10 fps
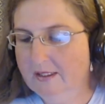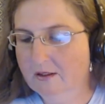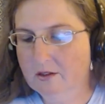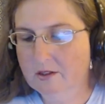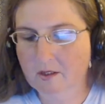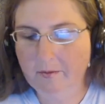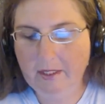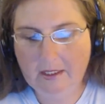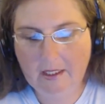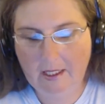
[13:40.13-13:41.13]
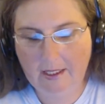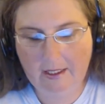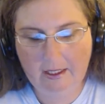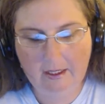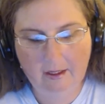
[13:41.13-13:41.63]
it looks to me
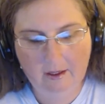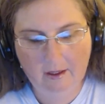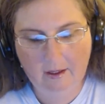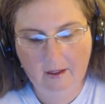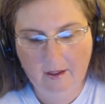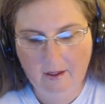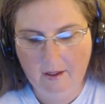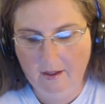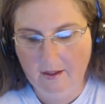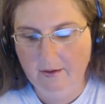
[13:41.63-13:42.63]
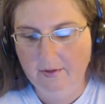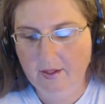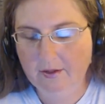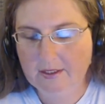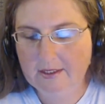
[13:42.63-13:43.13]
like
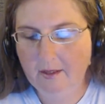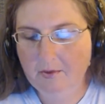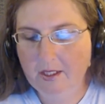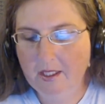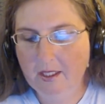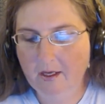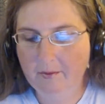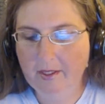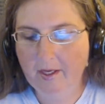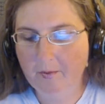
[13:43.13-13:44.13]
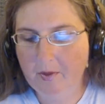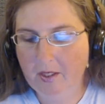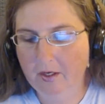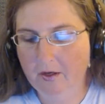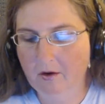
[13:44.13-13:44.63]
there is something coming up
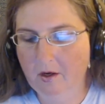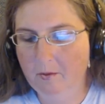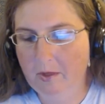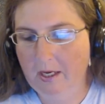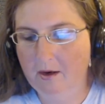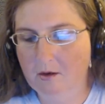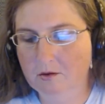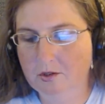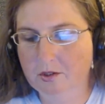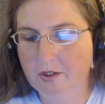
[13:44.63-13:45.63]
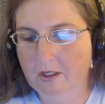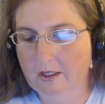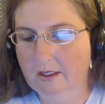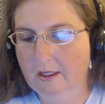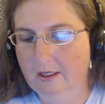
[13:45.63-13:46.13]
here about
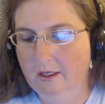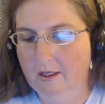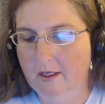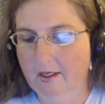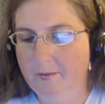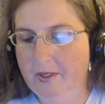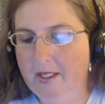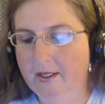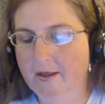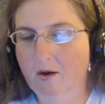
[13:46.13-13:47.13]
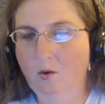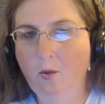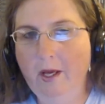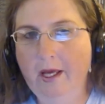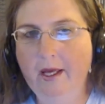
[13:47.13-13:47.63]
being
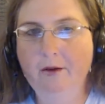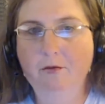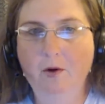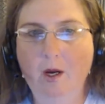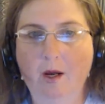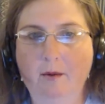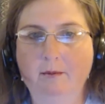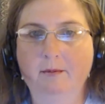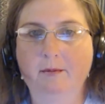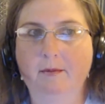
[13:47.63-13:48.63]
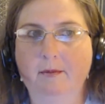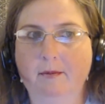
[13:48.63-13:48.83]
away from